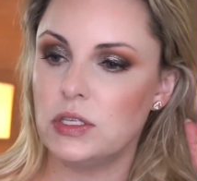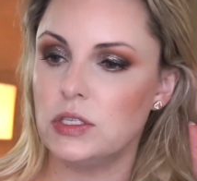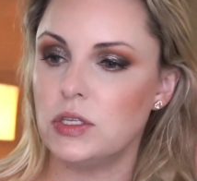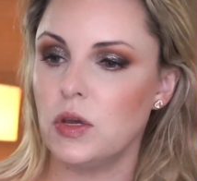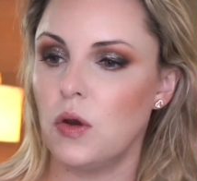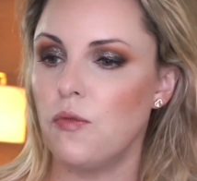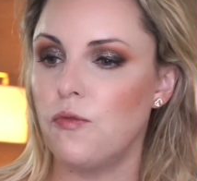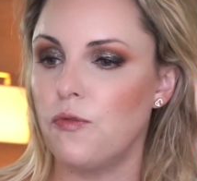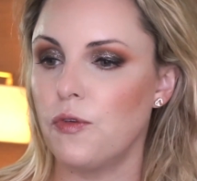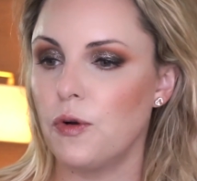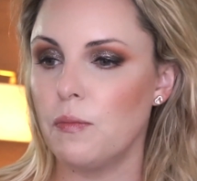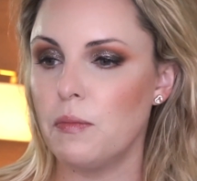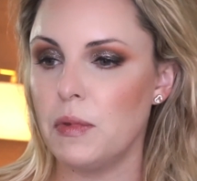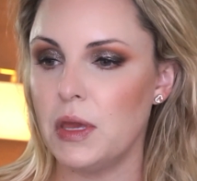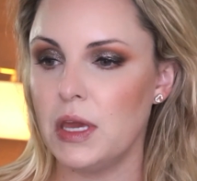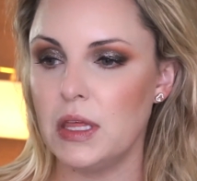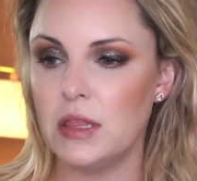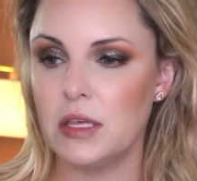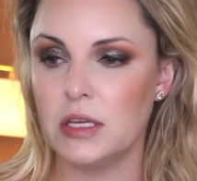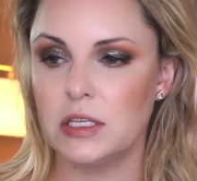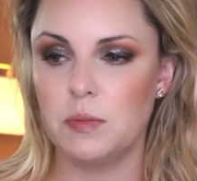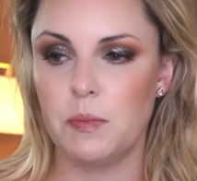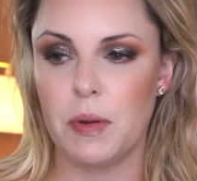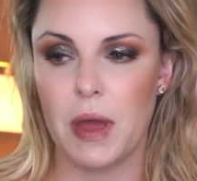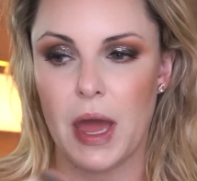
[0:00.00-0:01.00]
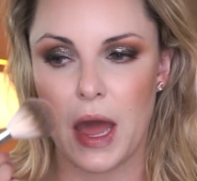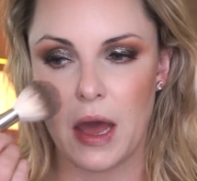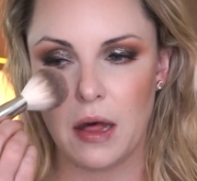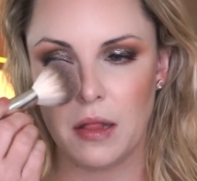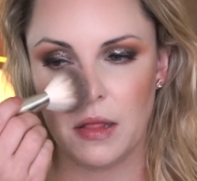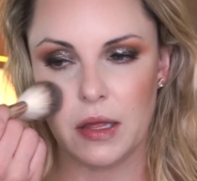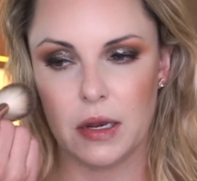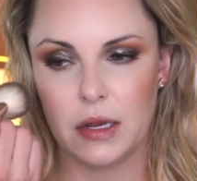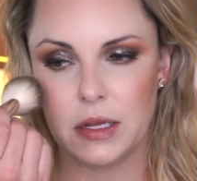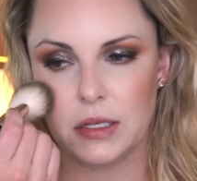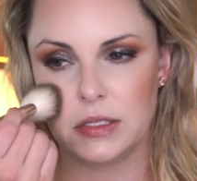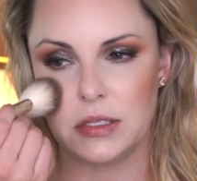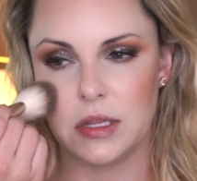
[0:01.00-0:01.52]
So for me, this
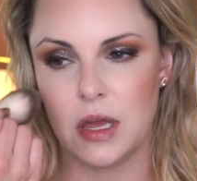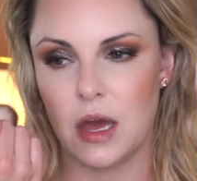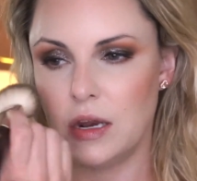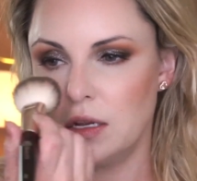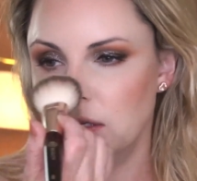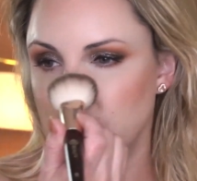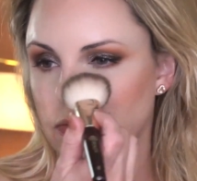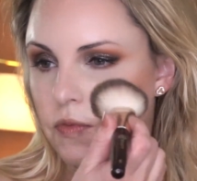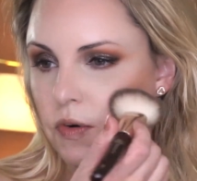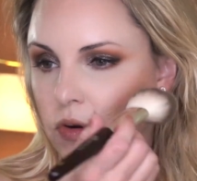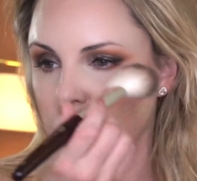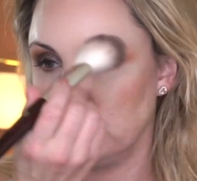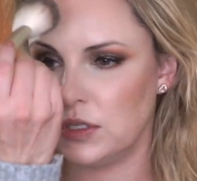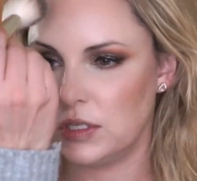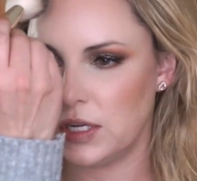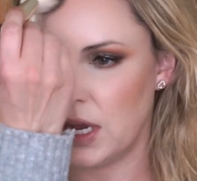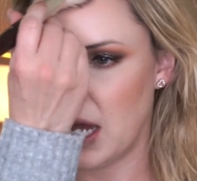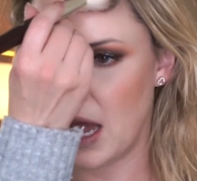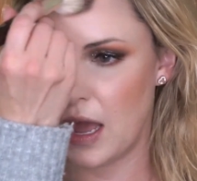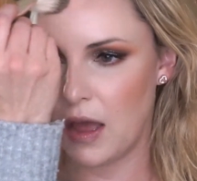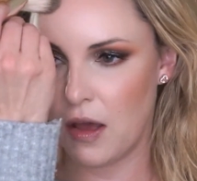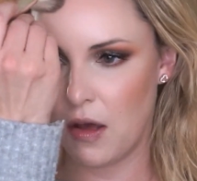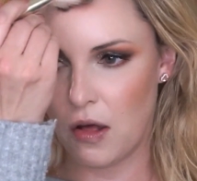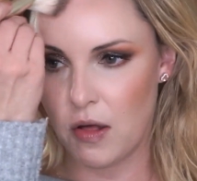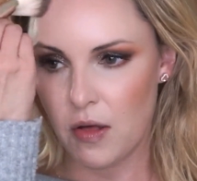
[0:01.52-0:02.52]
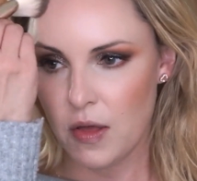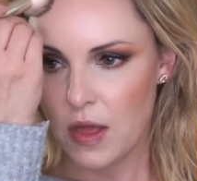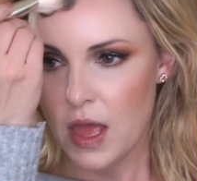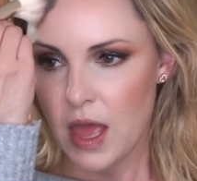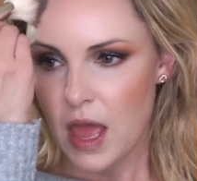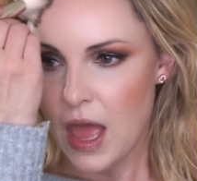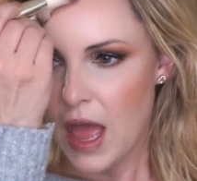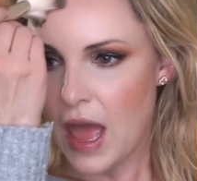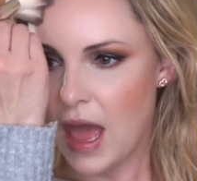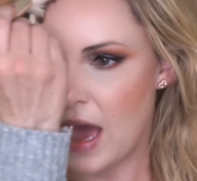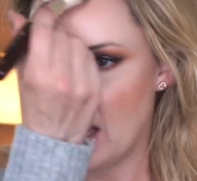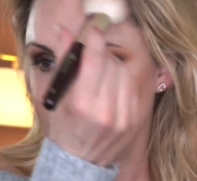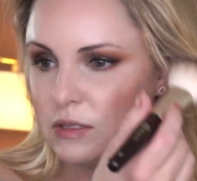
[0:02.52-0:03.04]
palette is not as versatile
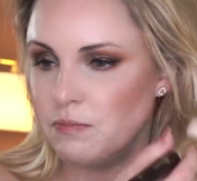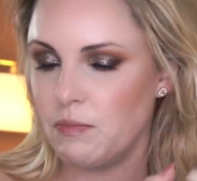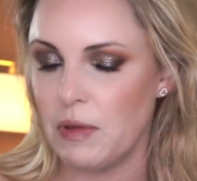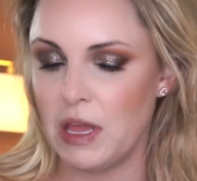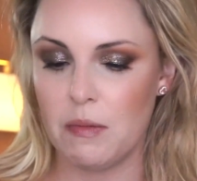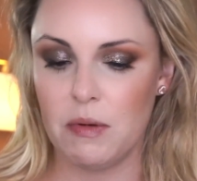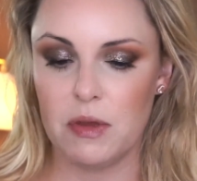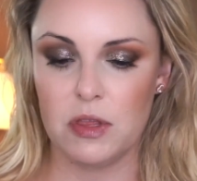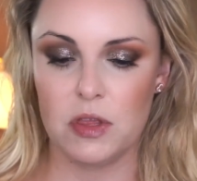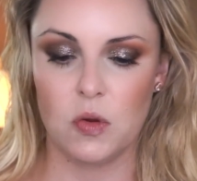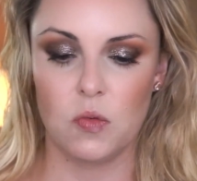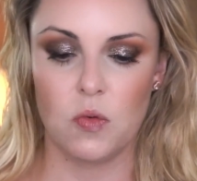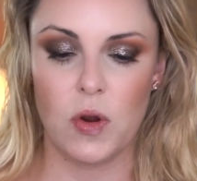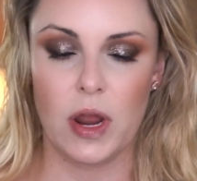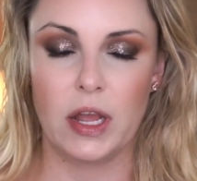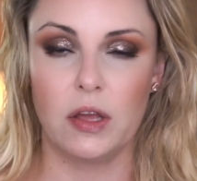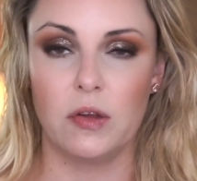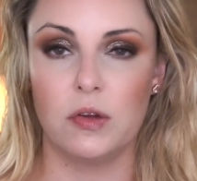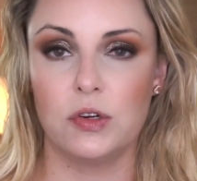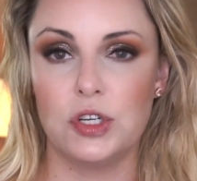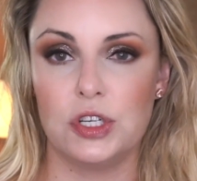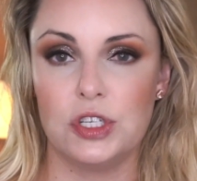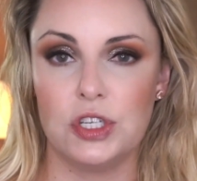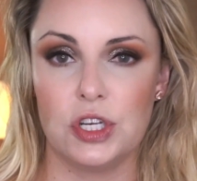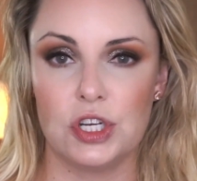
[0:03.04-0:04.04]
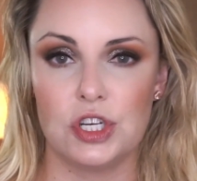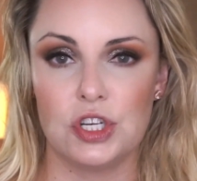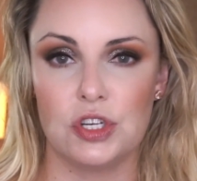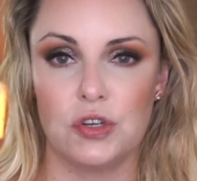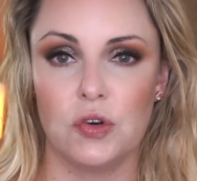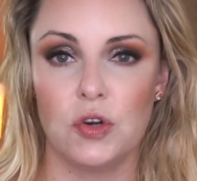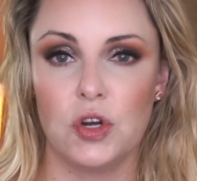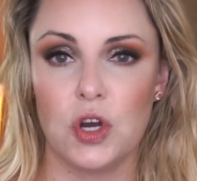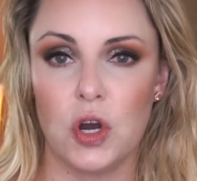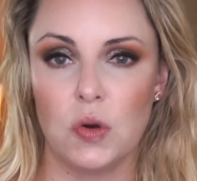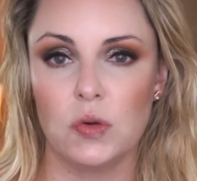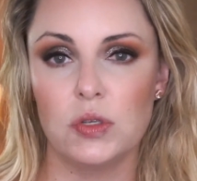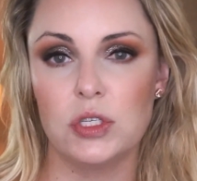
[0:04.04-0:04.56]
as maybe the regular
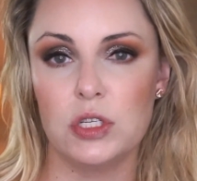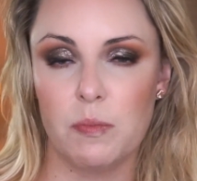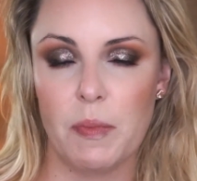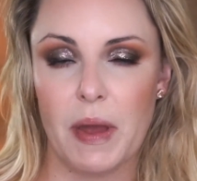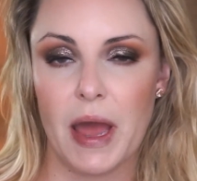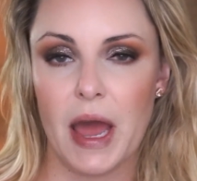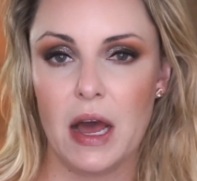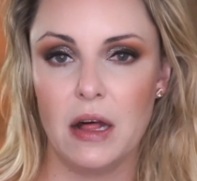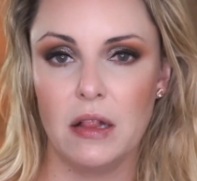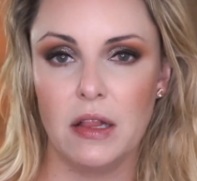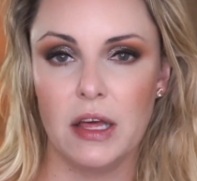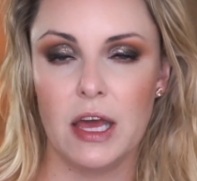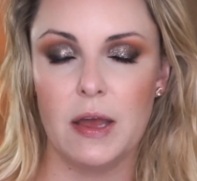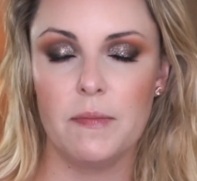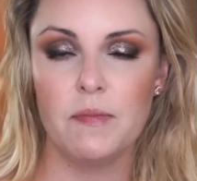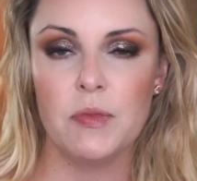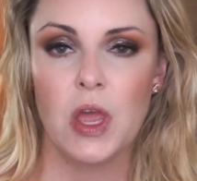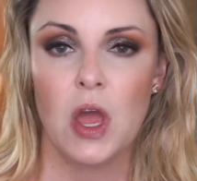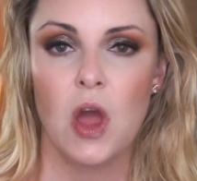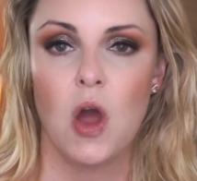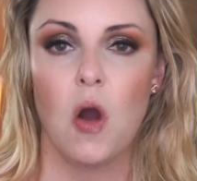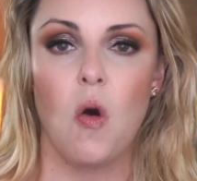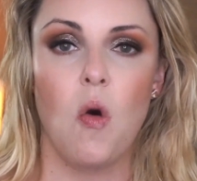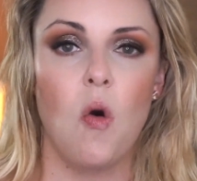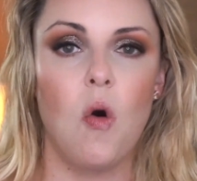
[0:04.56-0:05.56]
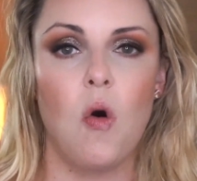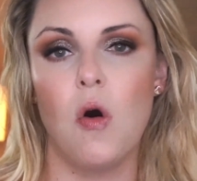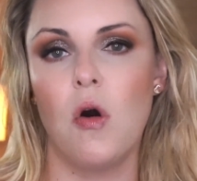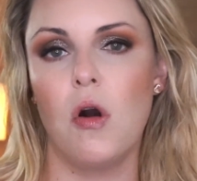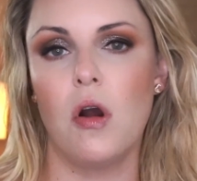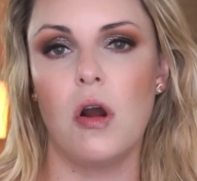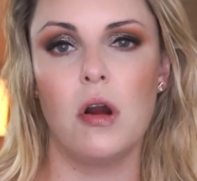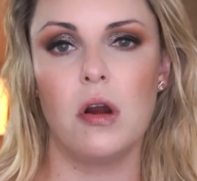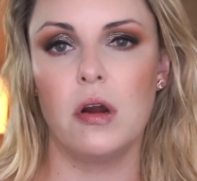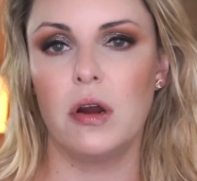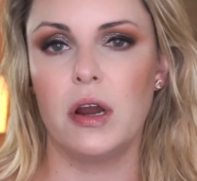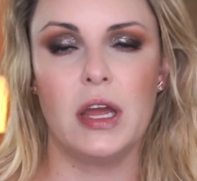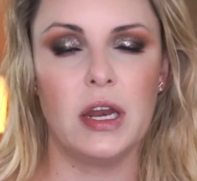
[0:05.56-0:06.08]
traditional Ghost palette
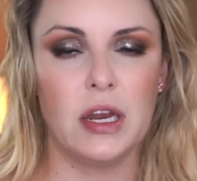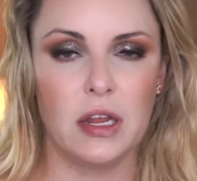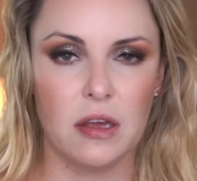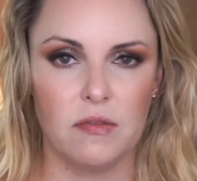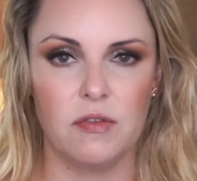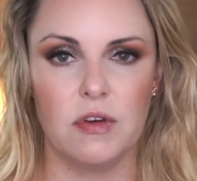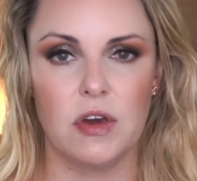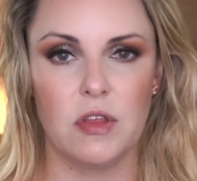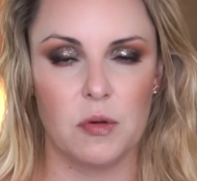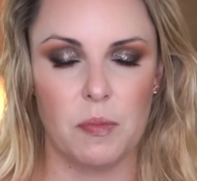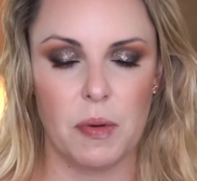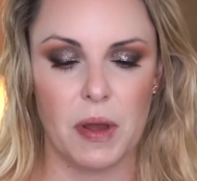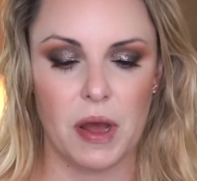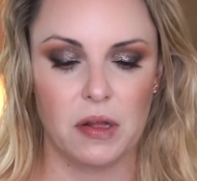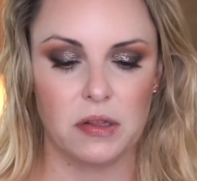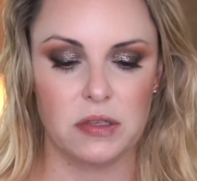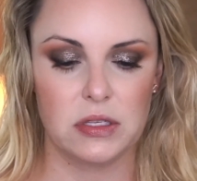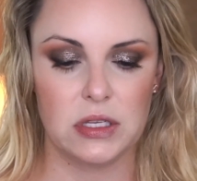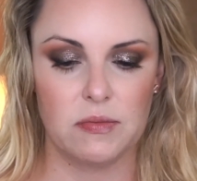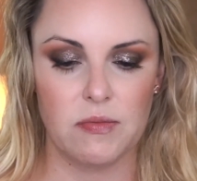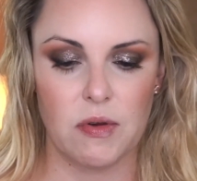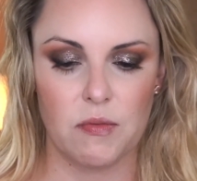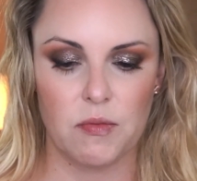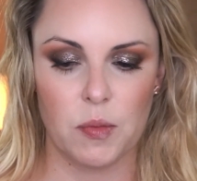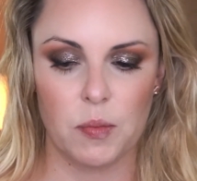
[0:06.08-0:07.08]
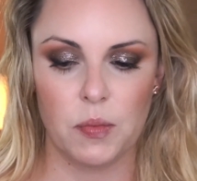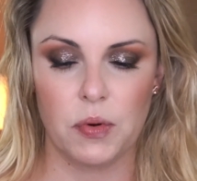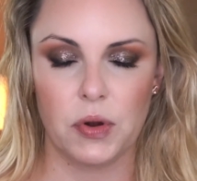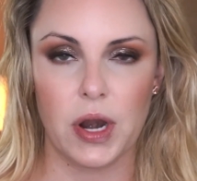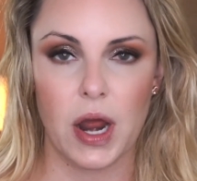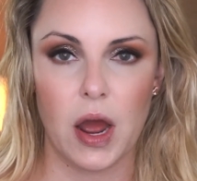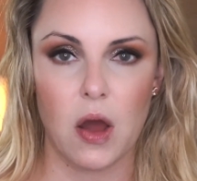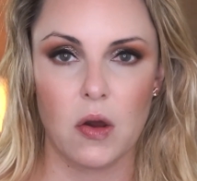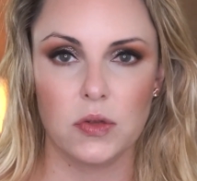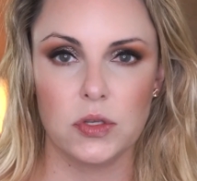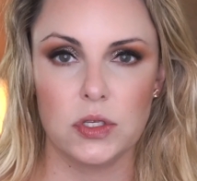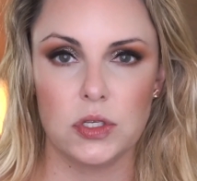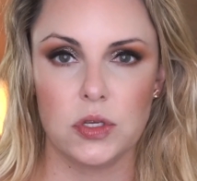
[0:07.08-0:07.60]
or any of the other palettes they've ever put
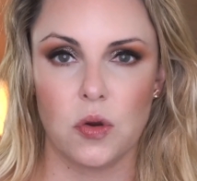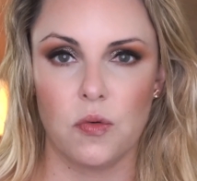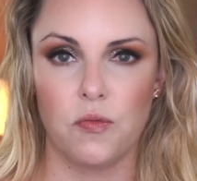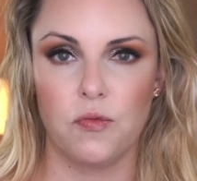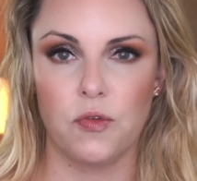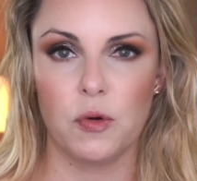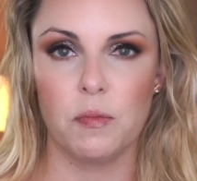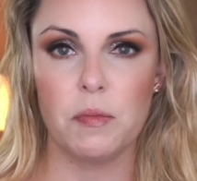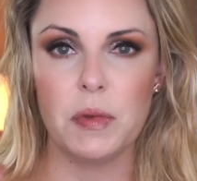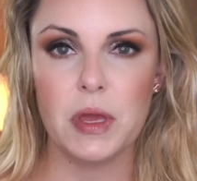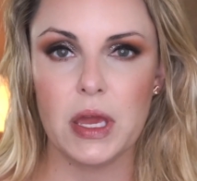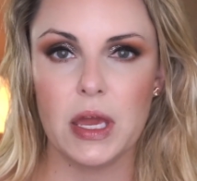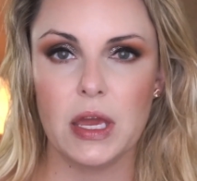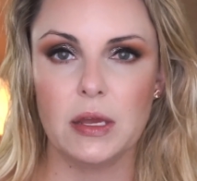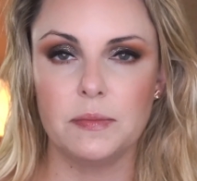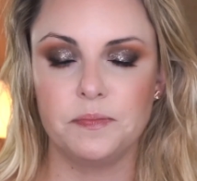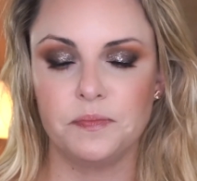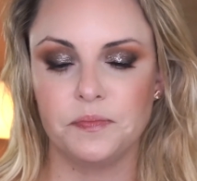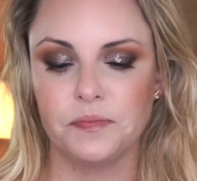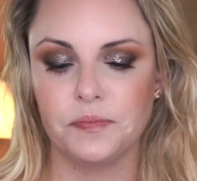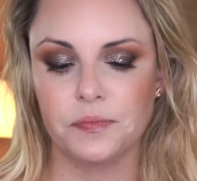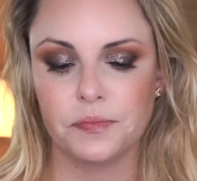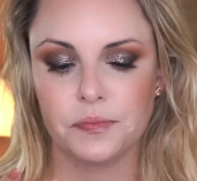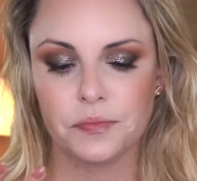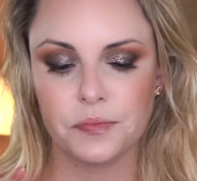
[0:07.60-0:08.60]
out. So for me,